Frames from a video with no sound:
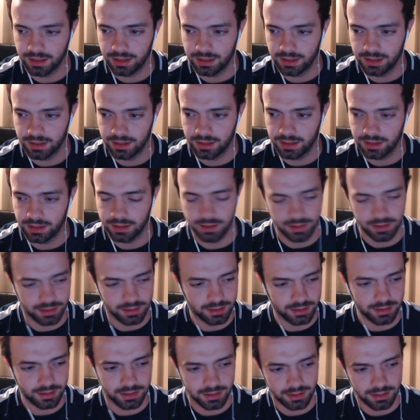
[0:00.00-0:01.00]

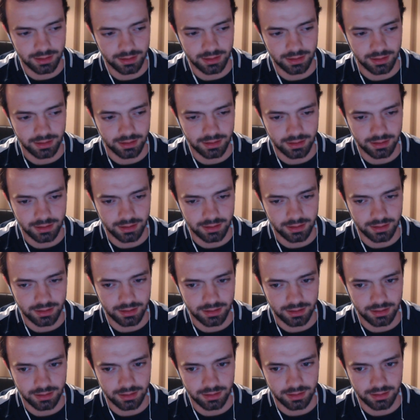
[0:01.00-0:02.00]

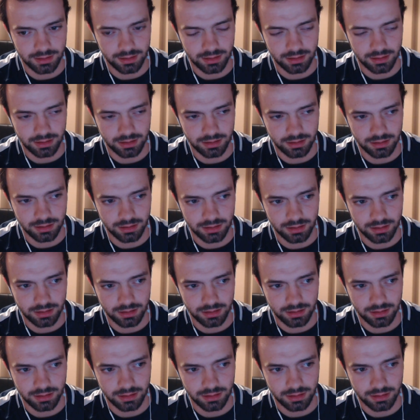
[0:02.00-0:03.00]

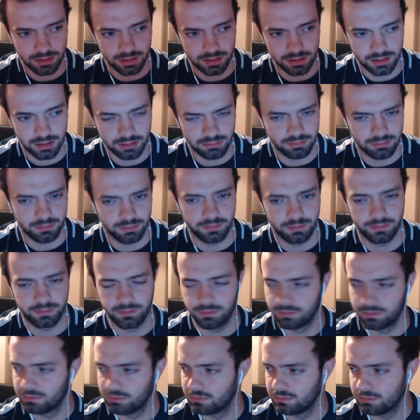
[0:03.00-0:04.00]

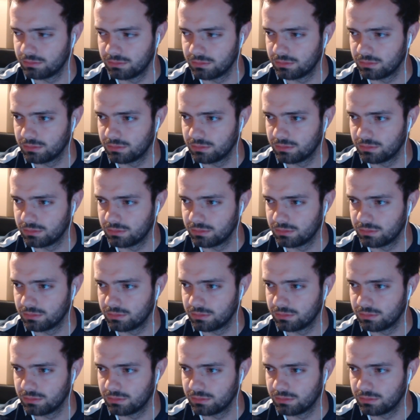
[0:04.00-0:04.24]
(silence)